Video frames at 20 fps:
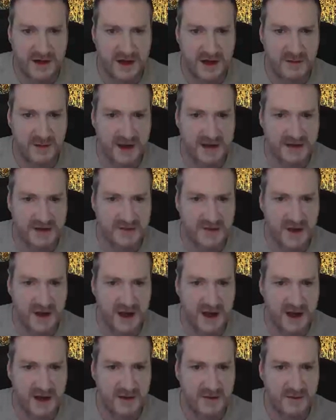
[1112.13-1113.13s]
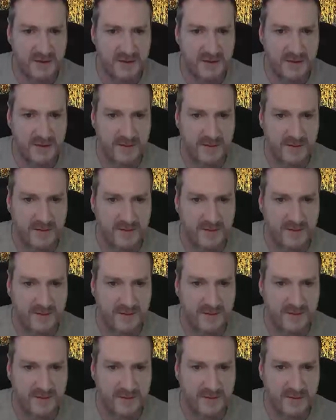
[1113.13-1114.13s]
I'm going to go back to my um,
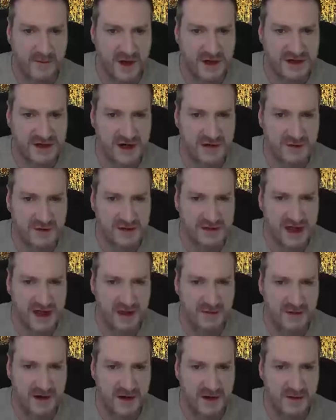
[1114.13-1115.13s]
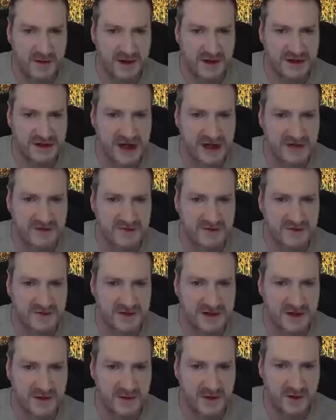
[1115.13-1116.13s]
my general tab here, and I'm going to change it
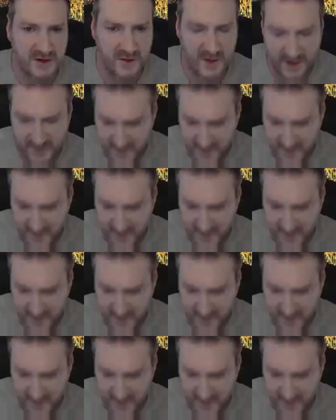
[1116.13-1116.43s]
from zero